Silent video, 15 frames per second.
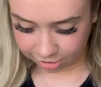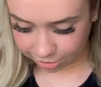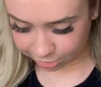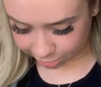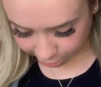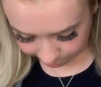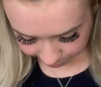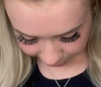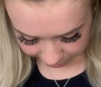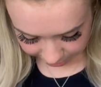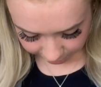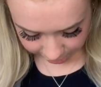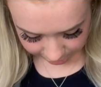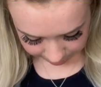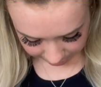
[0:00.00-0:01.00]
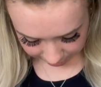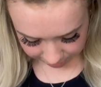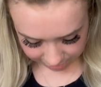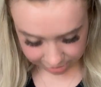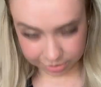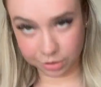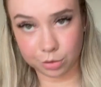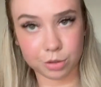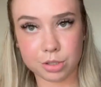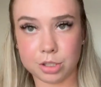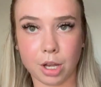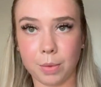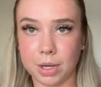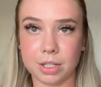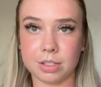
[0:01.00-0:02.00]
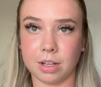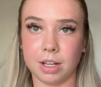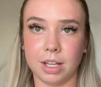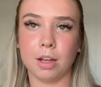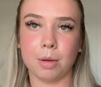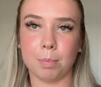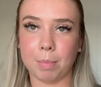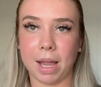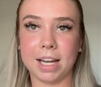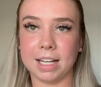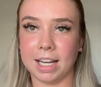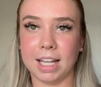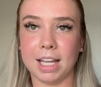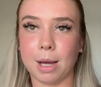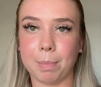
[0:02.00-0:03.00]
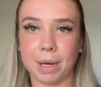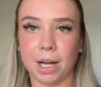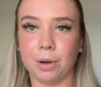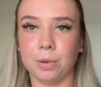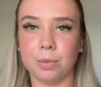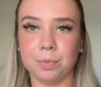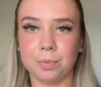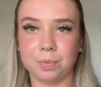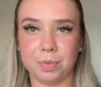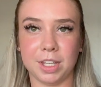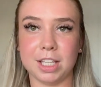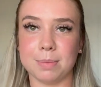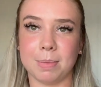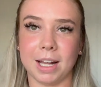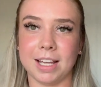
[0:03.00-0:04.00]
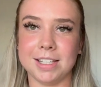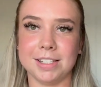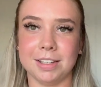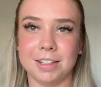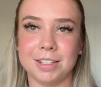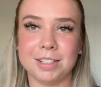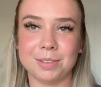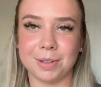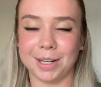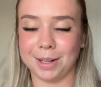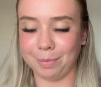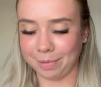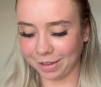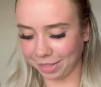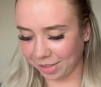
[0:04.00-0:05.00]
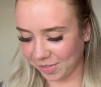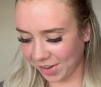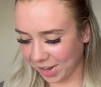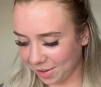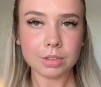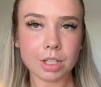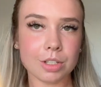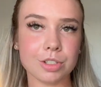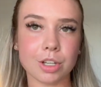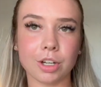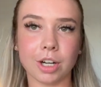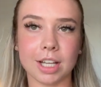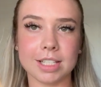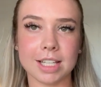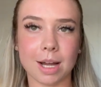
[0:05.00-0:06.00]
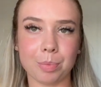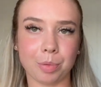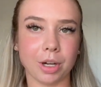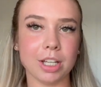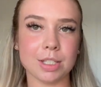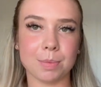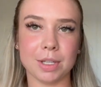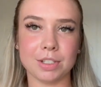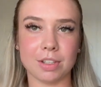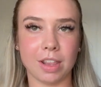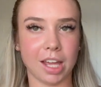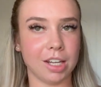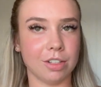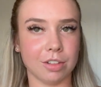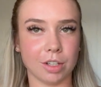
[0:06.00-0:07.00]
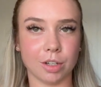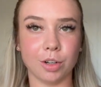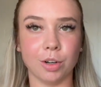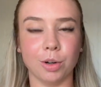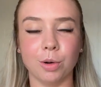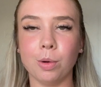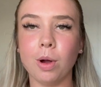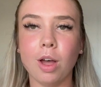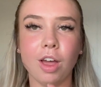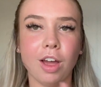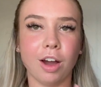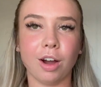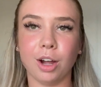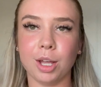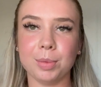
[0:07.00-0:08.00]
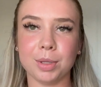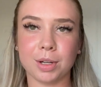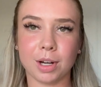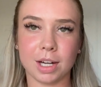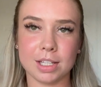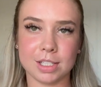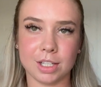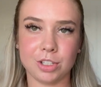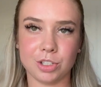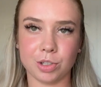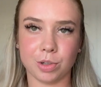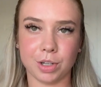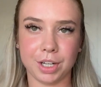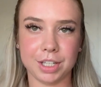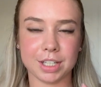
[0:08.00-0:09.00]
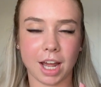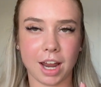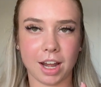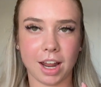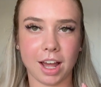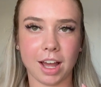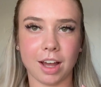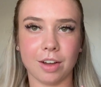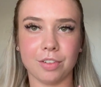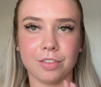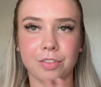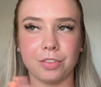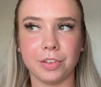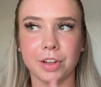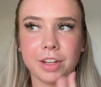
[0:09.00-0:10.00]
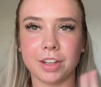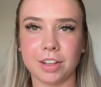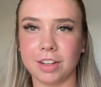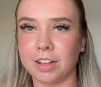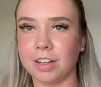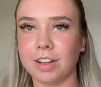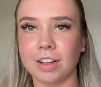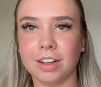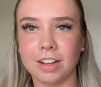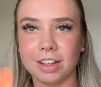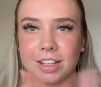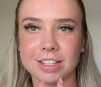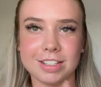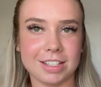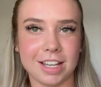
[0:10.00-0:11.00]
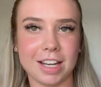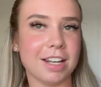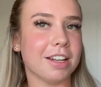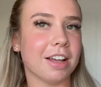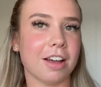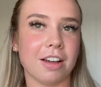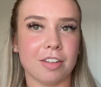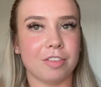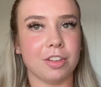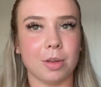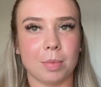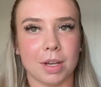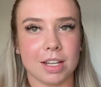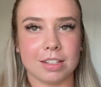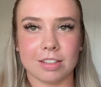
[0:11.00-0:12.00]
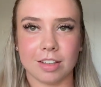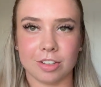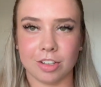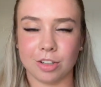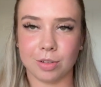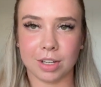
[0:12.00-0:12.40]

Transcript: super excited about these i got so excited mainly about these blazers when I picked them up. So guys, that brings me to the end of the haul. I hope you guys enjoyed and have seen a few bits that you